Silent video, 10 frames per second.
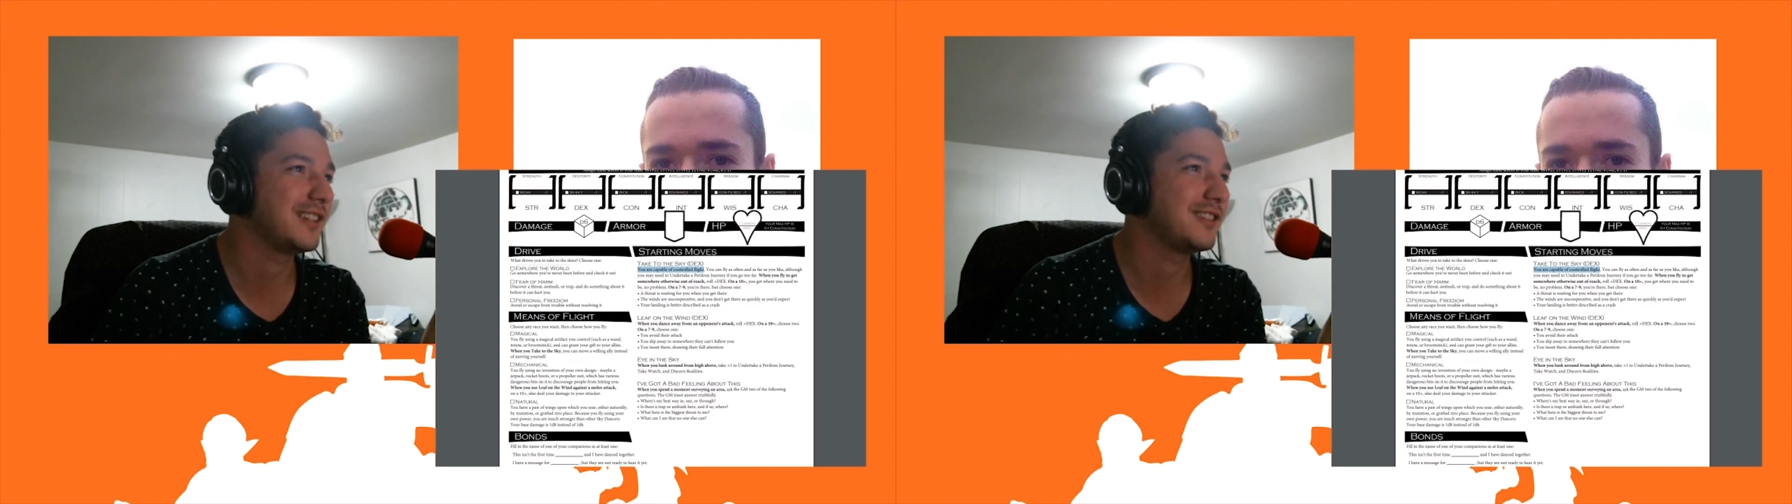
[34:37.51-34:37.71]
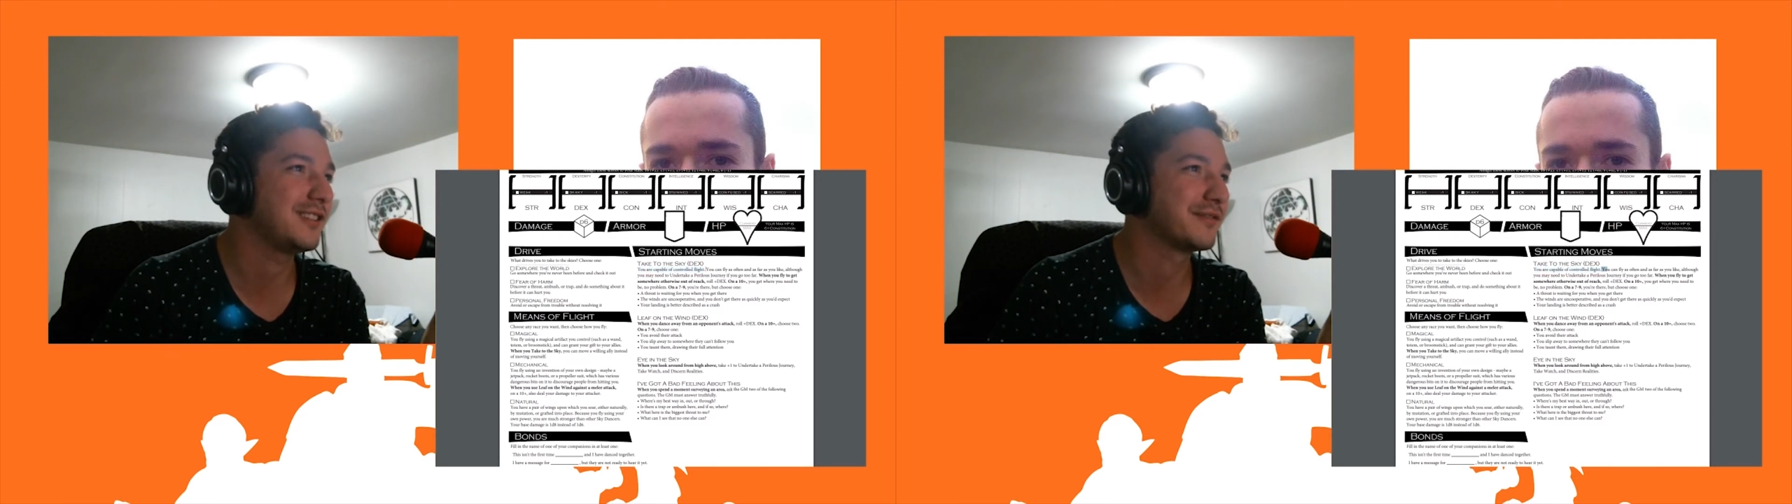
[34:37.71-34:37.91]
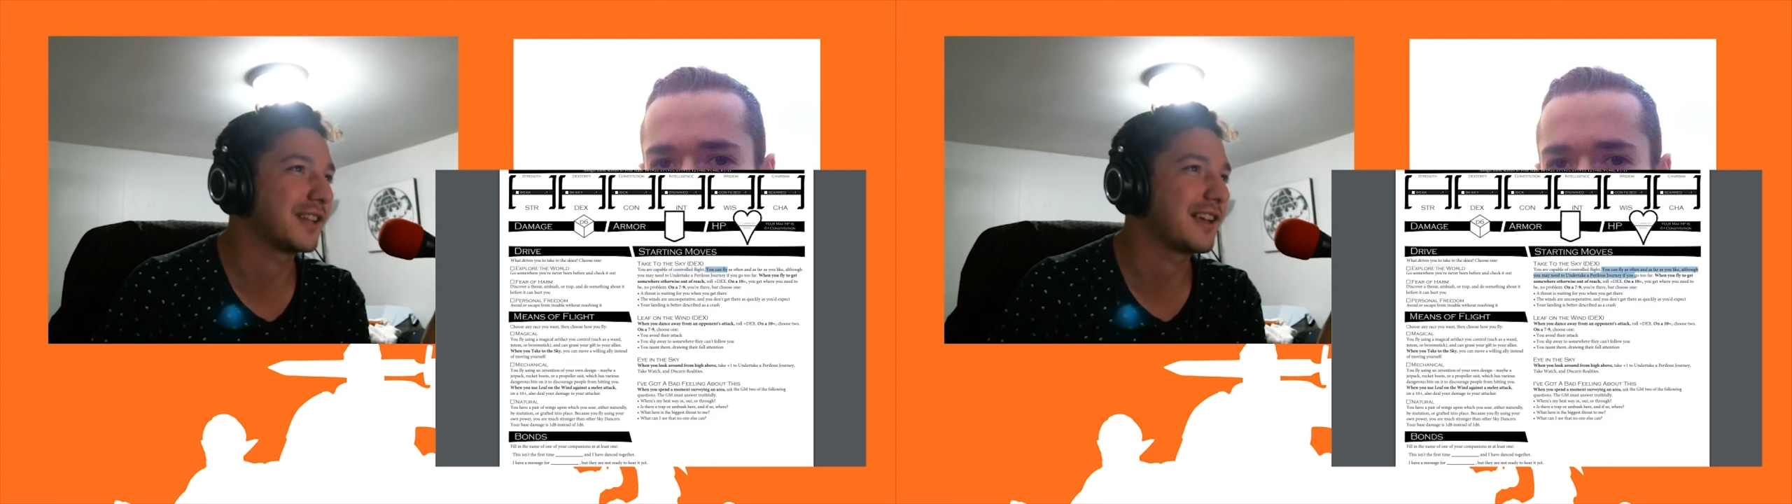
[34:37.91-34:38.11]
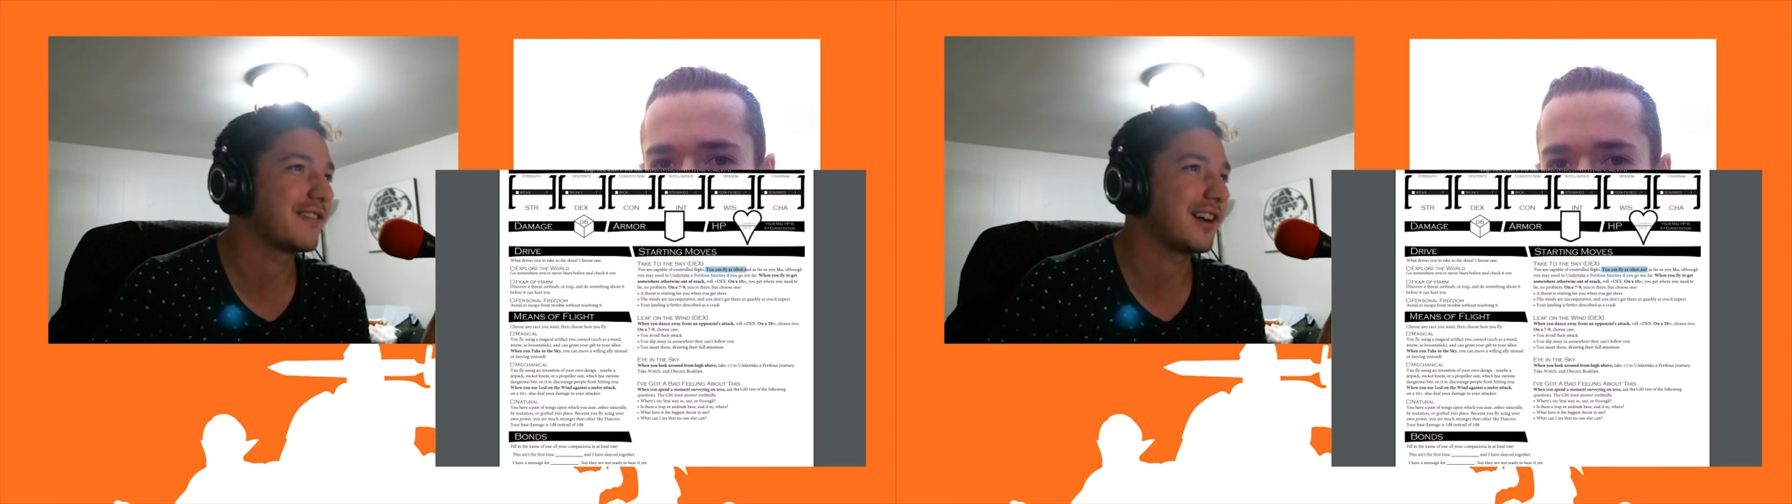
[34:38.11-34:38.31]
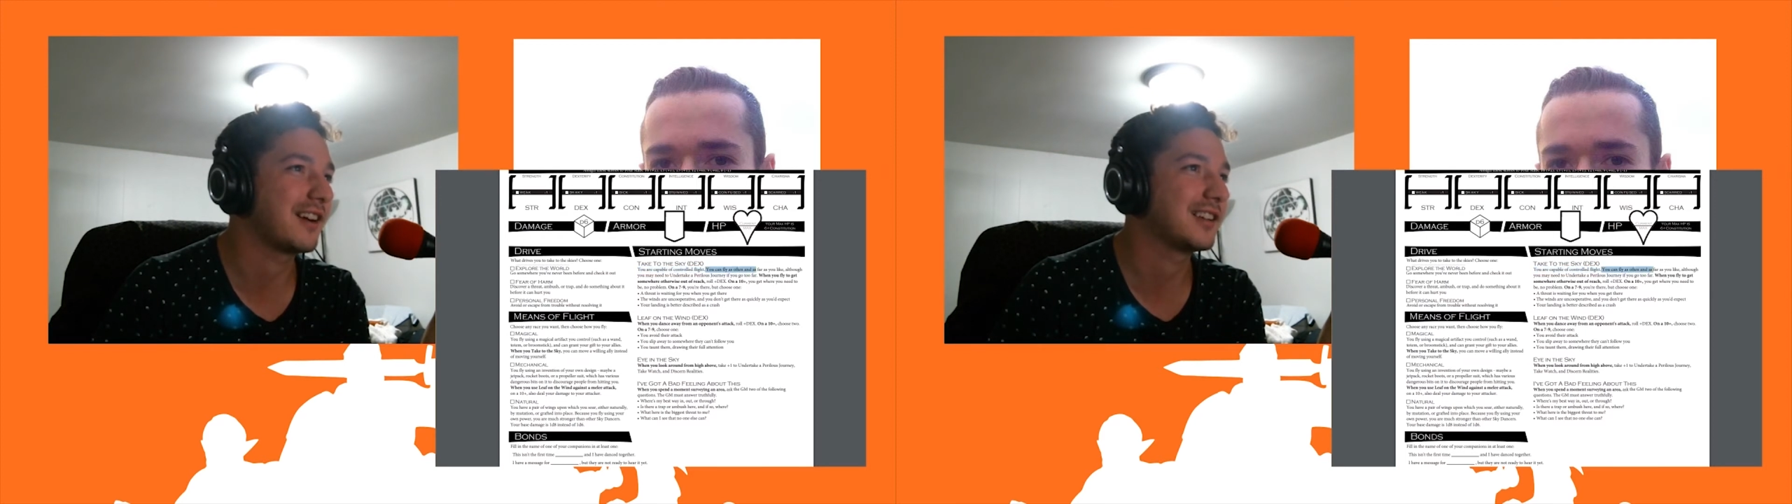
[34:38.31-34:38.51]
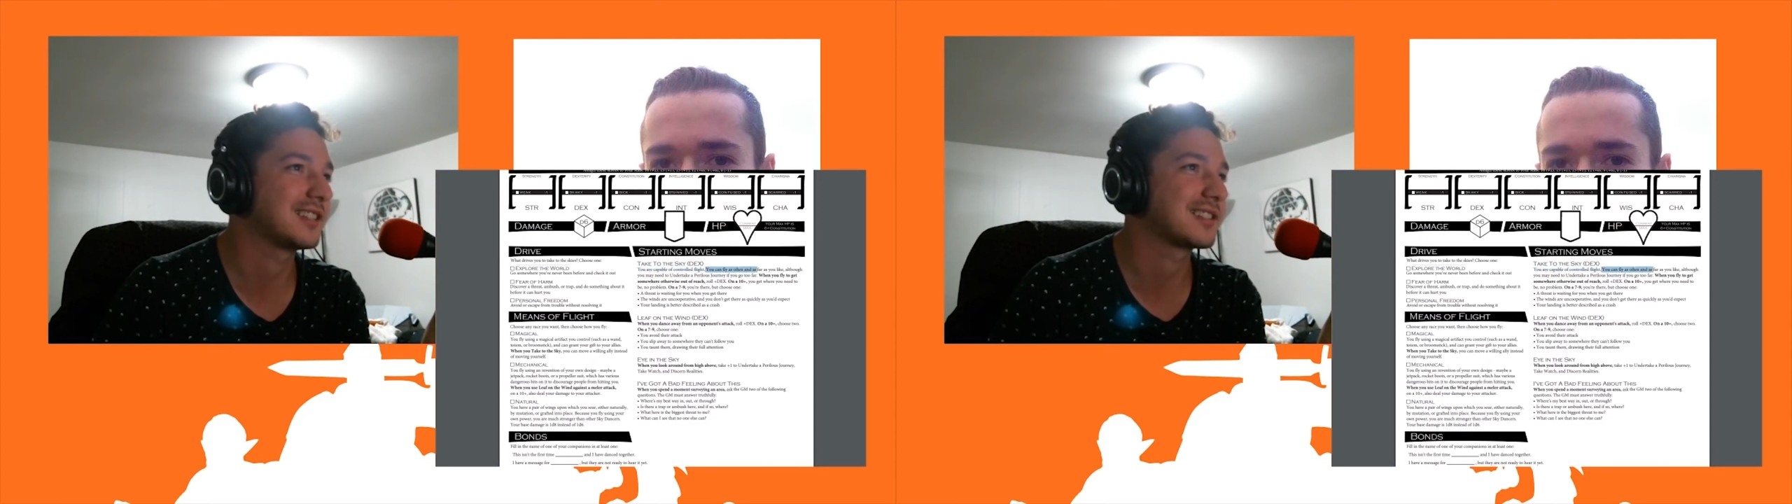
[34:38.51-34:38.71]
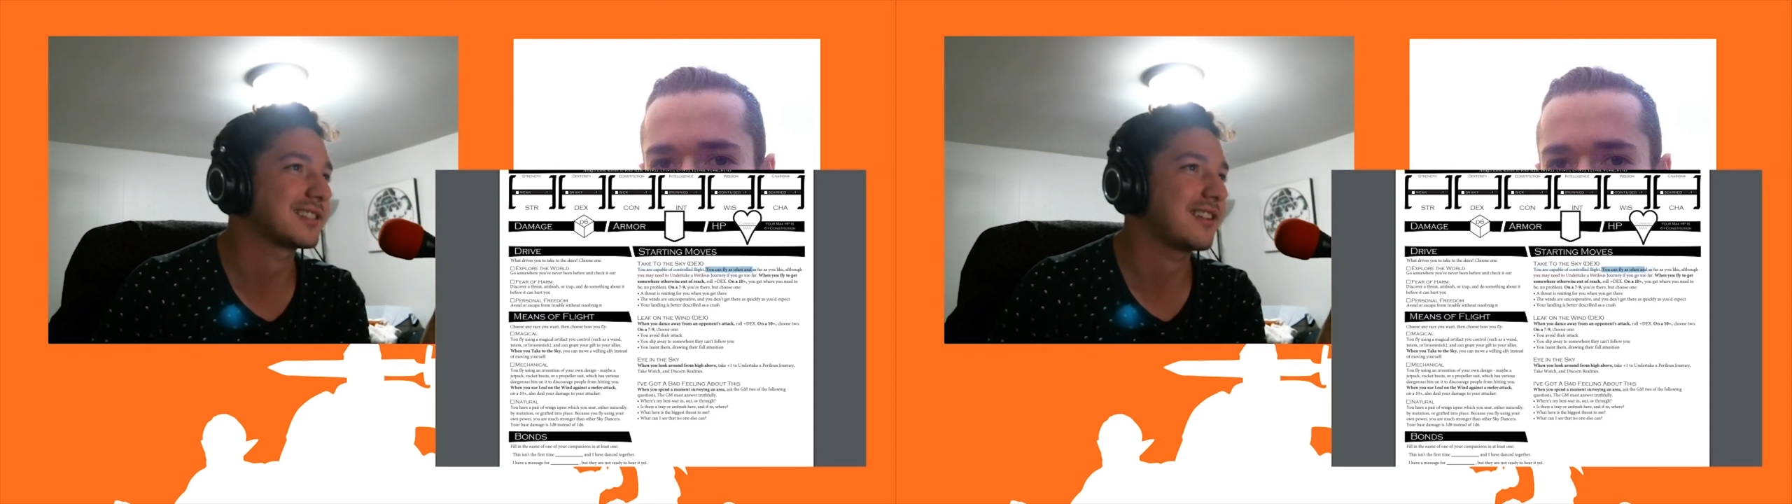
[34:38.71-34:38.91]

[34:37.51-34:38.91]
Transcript: You can fly as